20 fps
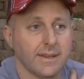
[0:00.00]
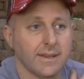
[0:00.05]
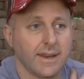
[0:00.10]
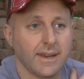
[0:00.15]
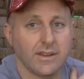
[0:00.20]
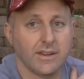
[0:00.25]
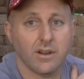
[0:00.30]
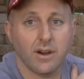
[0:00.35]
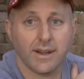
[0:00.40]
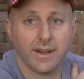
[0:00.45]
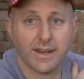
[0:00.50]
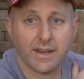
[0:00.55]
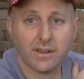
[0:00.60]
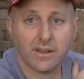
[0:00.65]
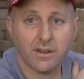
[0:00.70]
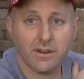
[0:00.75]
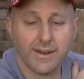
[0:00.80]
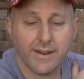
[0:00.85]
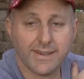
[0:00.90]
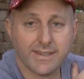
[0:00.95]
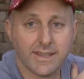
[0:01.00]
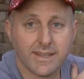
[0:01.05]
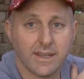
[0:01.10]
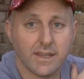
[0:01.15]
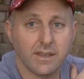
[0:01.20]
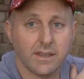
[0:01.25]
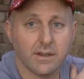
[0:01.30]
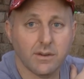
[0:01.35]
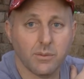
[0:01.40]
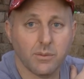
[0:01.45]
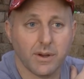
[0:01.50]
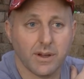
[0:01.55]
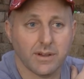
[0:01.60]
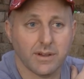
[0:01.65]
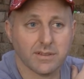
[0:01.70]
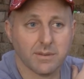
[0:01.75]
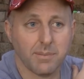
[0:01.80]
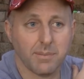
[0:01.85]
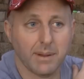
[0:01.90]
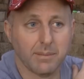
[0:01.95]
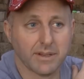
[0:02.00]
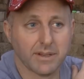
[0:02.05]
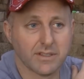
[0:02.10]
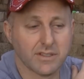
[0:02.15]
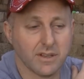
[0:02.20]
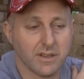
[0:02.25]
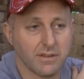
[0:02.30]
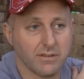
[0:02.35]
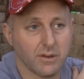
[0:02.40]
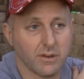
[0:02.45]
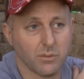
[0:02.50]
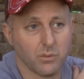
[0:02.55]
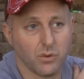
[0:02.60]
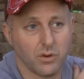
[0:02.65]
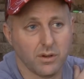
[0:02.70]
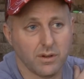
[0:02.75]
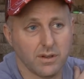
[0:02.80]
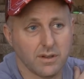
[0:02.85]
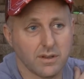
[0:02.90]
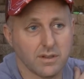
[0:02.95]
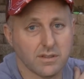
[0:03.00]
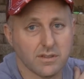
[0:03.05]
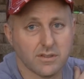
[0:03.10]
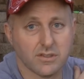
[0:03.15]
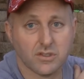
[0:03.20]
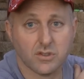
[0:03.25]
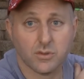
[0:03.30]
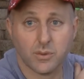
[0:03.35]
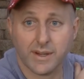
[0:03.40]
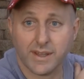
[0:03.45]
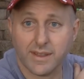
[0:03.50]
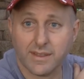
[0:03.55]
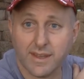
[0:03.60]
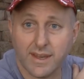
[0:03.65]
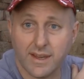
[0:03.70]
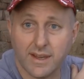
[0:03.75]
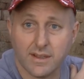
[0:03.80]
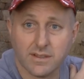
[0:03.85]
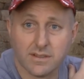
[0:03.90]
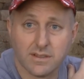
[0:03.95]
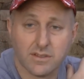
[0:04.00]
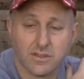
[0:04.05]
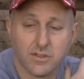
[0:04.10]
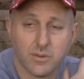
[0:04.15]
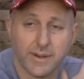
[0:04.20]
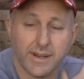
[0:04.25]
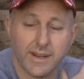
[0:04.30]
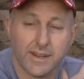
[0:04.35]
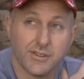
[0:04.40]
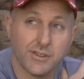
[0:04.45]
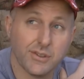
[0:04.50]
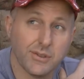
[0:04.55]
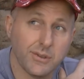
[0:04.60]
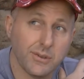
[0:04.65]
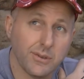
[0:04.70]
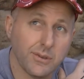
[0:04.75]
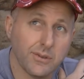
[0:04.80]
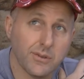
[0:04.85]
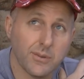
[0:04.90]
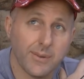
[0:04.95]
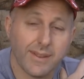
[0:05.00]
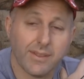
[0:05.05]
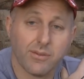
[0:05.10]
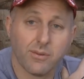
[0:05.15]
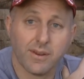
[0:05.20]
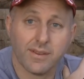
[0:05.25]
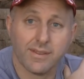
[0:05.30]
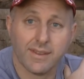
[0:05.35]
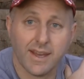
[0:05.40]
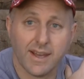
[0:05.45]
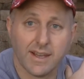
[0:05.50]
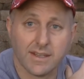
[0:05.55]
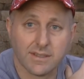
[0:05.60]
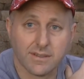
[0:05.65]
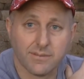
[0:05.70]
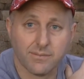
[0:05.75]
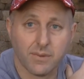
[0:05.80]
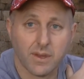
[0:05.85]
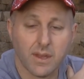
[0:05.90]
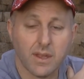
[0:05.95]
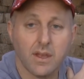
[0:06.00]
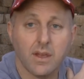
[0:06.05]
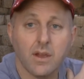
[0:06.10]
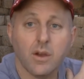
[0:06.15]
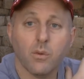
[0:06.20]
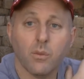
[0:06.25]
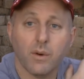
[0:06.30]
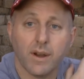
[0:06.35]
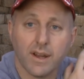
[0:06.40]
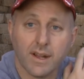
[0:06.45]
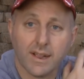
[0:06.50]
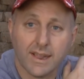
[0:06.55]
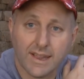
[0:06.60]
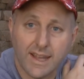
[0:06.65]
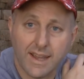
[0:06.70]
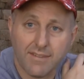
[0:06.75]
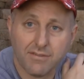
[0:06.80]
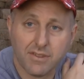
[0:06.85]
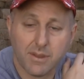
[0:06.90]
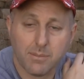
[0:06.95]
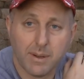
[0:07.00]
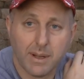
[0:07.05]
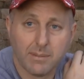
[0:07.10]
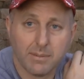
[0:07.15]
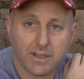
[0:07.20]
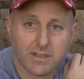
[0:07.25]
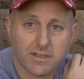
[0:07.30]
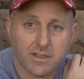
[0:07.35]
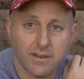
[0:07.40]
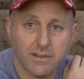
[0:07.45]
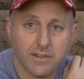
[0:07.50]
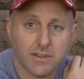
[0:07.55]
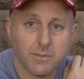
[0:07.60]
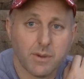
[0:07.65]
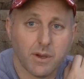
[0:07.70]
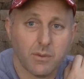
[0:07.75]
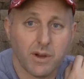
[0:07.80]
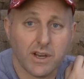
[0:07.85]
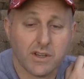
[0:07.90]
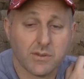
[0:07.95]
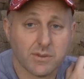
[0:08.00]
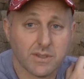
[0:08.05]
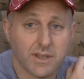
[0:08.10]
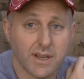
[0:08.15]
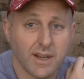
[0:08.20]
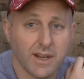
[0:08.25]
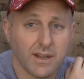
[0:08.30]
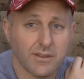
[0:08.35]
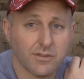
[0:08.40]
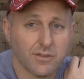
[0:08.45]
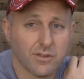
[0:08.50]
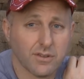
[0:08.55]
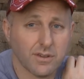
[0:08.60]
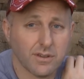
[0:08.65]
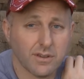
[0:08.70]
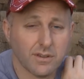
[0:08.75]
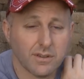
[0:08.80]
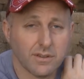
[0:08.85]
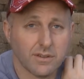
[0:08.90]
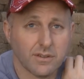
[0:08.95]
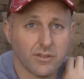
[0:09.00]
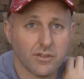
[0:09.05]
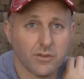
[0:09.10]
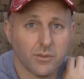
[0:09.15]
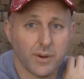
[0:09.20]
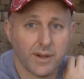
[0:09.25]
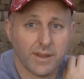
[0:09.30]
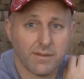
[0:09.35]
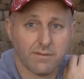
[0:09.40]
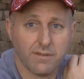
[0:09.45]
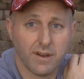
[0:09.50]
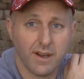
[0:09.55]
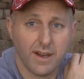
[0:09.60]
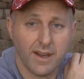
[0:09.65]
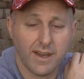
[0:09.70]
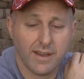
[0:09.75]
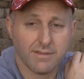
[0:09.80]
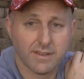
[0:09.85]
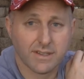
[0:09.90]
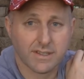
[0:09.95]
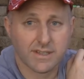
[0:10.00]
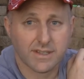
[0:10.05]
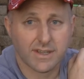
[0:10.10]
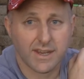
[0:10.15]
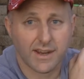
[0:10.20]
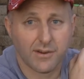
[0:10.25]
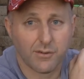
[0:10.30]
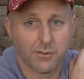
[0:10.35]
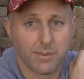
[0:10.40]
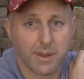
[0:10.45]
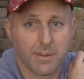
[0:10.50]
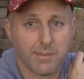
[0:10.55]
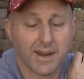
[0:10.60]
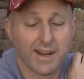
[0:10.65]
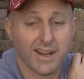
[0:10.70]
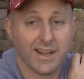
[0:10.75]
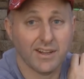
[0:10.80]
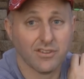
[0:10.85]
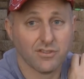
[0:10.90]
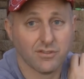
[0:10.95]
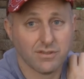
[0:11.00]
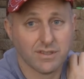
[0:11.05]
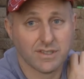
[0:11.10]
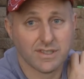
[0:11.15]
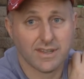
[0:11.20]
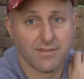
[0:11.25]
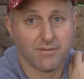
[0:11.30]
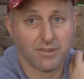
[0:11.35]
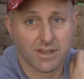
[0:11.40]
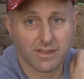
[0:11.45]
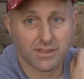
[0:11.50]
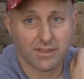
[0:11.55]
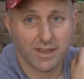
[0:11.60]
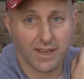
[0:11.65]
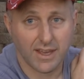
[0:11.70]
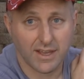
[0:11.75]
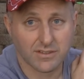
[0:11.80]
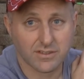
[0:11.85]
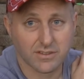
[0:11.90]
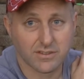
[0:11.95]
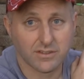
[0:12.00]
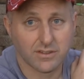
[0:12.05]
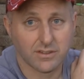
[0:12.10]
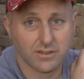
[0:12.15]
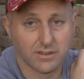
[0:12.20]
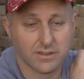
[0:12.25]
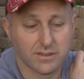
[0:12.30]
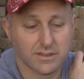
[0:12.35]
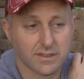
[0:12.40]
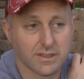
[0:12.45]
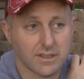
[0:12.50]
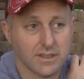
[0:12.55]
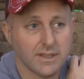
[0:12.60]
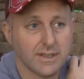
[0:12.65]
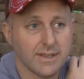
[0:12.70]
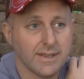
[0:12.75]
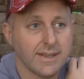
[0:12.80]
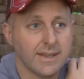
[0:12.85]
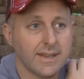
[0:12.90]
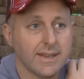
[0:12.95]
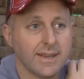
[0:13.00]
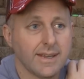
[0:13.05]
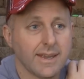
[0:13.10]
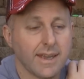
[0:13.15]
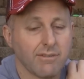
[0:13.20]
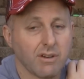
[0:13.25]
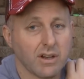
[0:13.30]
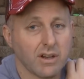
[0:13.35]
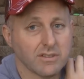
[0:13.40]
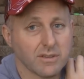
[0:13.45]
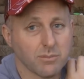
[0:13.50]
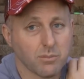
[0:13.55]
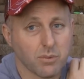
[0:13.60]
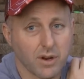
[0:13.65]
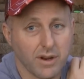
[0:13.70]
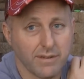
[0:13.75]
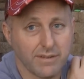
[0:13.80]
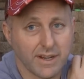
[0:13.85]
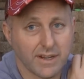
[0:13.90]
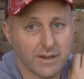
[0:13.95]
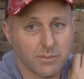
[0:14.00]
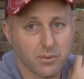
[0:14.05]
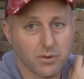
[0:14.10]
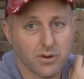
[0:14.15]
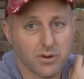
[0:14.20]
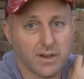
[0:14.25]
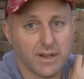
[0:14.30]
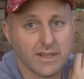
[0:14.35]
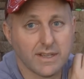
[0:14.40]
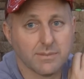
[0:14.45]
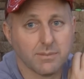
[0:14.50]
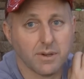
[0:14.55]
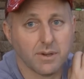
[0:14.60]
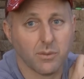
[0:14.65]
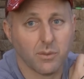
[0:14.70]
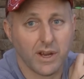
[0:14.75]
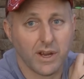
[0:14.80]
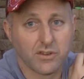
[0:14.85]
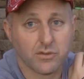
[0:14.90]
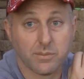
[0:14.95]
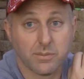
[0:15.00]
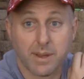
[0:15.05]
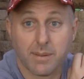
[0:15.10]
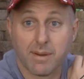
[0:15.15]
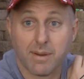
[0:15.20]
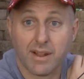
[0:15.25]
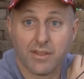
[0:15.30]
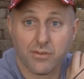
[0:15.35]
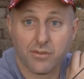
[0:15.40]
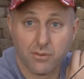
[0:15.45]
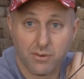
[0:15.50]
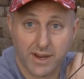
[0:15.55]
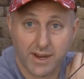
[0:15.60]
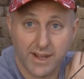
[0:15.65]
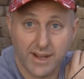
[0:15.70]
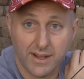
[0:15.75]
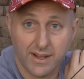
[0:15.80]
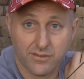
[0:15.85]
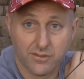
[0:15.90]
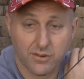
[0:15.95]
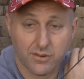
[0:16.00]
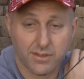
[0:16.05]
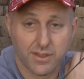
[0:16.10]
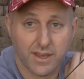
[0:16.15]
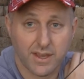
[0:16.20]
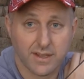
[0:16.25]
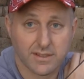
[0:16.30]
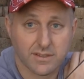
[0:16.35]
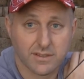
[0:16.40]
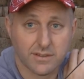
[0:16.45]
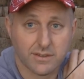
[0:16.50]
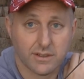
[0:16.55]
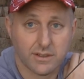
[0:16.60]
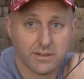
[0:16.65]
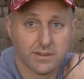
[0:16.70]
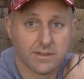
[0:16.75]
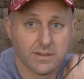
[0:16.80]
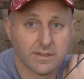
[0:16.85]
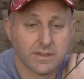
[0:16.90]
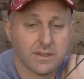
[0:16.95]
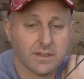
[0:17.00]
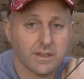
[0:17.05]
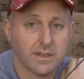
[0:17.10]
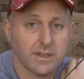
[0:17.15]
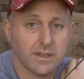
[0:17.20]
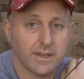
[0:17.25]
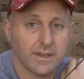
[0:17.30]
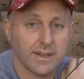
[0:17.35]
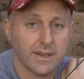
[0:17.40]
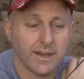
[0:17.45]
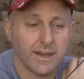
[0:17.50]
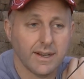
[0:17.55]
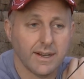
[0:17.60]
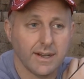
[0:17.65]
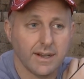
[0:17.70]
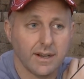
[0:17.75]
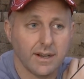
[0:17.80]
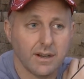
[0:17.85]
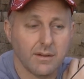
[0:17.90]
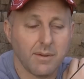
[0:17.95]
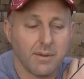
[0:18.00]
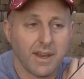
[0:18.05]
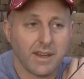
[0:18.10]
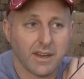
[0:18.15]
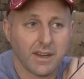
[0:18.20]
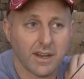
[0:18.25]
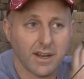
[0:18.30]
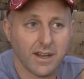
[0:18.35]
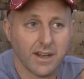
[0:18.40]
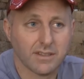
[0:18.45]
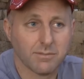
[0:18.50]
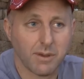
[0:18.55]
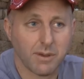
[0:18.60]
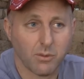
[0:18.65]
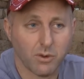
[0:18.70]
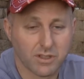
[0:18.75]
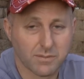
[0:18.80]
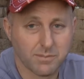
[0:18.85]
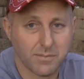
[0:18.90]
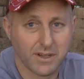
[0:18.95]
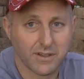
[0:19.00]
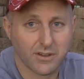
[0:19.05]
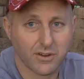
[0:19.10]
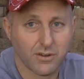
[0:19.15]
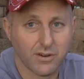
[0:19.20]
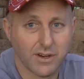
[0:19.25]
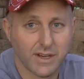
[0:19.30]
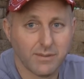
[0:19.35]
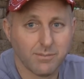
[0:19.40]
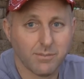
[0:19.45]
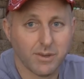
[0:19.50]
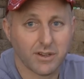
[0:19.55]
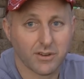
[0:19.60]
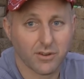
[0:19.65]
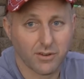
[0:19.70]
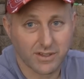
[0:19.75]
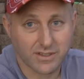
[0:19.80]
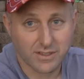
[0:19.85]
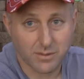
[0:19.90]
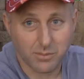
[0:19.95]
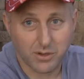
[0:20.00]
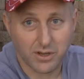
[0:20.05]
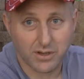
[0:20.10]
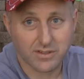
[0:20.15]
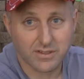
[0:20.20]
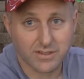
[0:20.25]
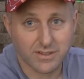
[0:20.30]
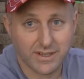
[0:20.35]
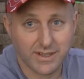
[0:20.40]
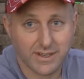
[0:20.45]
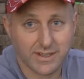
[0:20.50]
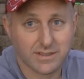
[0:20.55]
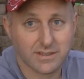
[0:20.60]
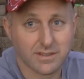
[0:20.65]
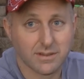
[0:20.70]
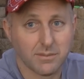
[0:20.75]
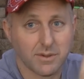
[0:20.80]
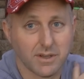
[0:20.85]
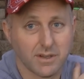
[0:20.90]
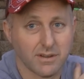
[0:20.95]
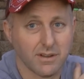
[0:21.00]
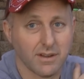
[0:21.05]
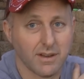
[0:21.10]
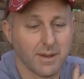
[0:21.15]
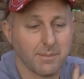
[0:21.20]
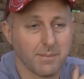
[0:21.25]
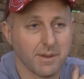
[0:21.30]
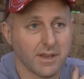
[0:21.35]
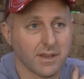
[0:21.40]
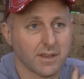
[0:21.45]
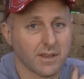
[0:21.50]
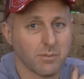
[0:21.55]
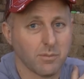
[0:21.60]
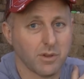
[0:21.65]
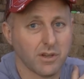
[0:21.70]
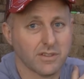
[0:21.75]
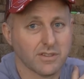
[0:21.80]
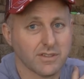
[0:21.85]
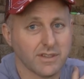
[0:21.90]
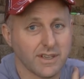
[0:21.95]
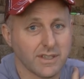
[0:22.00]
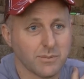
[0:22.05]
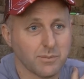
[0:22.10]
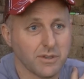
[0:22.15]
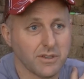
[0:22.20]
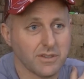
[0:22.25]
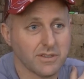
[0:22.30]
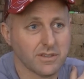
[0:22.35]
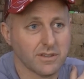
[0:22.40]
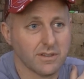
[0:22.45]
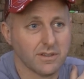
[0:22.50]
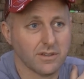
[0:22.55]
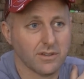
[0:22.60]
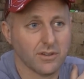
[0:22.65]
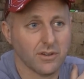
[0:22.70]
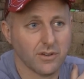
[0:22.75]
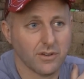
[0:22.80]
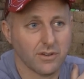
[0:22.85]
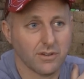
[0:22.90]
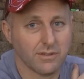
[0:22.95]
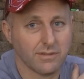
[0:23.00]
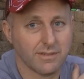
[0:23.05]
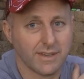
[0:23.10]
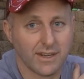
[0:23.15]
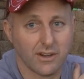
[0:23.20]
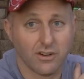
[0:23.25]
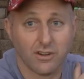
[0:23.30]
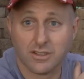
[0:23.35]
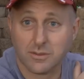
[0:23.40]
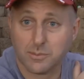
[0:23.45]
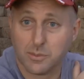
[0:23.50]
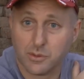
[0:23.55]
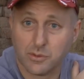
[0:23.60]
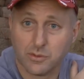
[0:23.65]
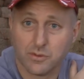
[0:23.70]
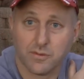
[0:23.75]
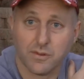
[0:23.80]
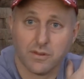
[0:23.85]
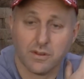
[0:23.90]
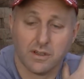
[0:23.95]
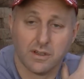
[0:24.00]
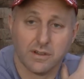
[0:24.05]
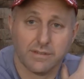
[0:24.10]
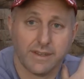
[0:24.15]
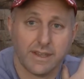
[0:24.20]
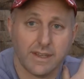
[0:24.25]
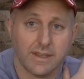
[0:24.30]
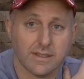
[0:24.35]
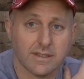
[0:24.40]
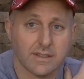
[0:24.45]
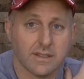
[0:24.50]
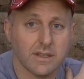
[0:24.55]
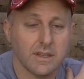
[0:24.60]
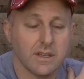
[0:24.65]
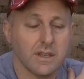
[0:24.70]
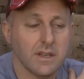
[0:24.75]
1990, when I was a public servant, was $20,000, $22,000, $23,000. When I left the public service, my wage was $125,000, and today it would be about $170,000. If I was in private enterprise, my wage would be about $300,000. And you're going to ask me, what's my degree? My degree is computer science. I'm a computer science person who did hospitals for a lot of years.